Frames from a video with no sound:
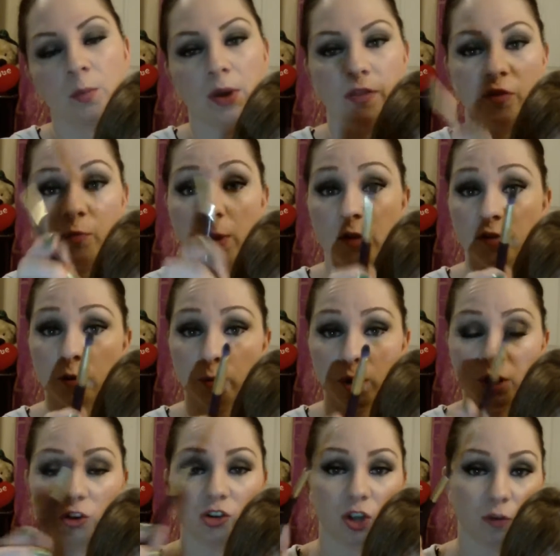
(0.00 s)
But this pencil
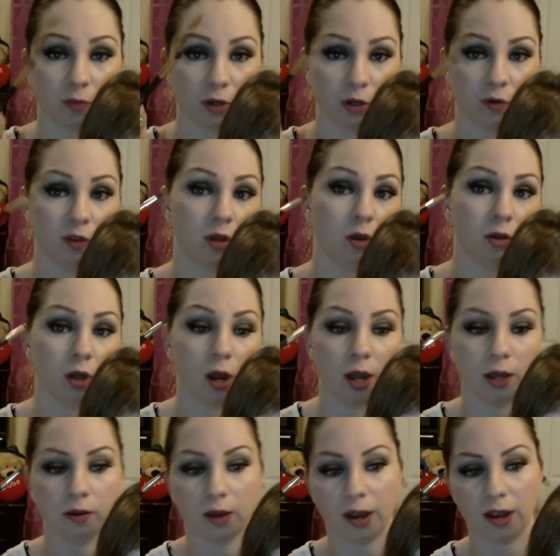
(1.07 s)
brush I've been using a
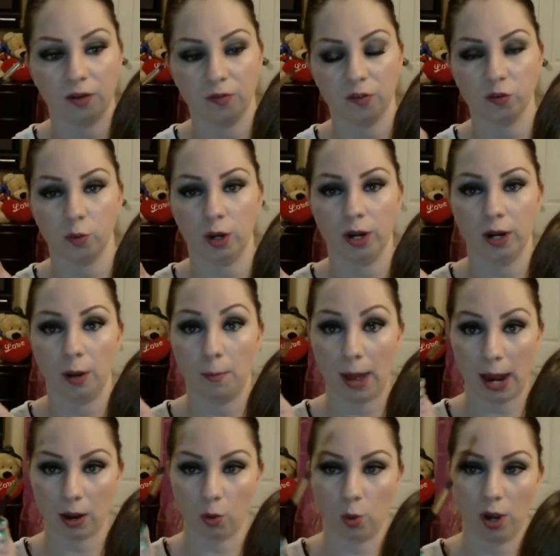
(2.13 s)
lot. I have this one and a
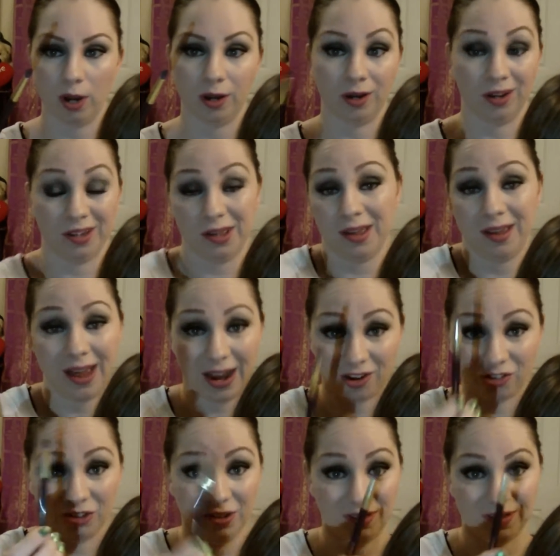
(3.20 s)
MAC one, and I
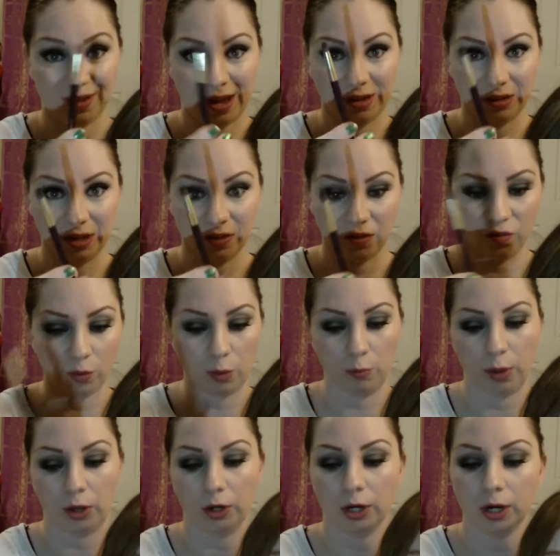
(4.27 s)
actually kind of like this
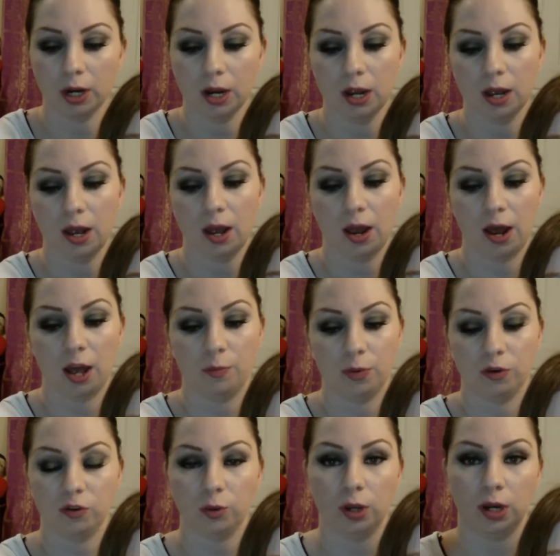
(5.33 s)
one better. I've
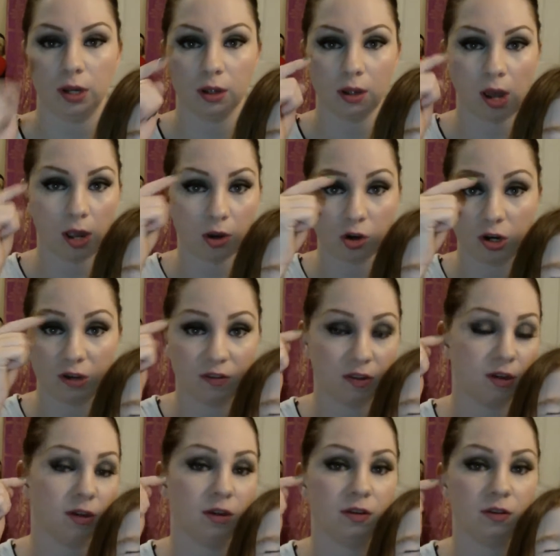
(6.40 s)
been doing cut
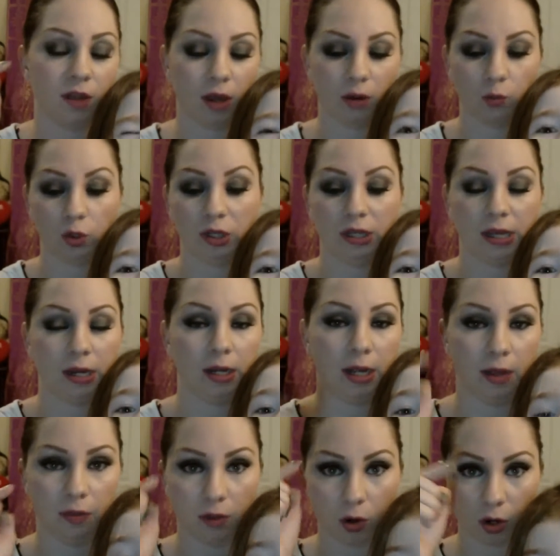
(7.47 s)
creases and really
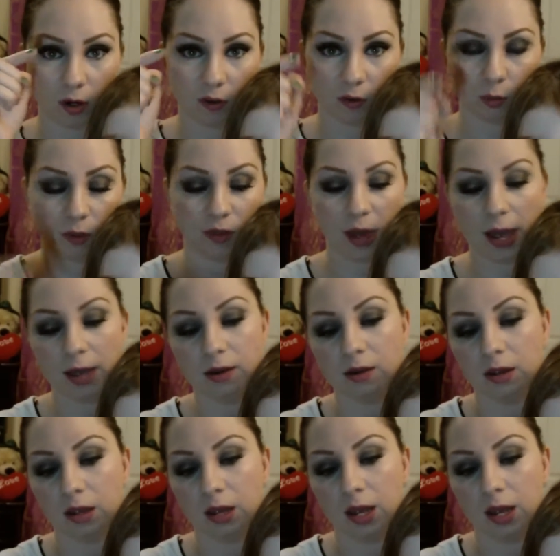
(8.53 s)
getting in the crease with that.